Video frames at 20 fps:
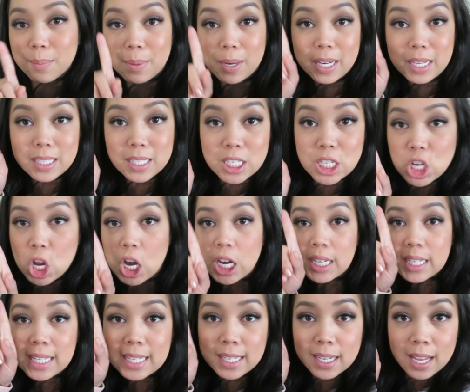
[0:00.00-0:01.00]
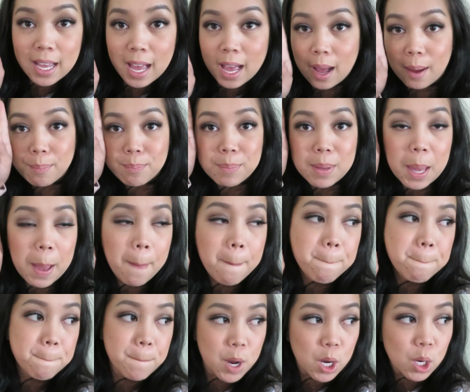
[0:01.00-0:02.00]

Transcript: Somebody's not in a happy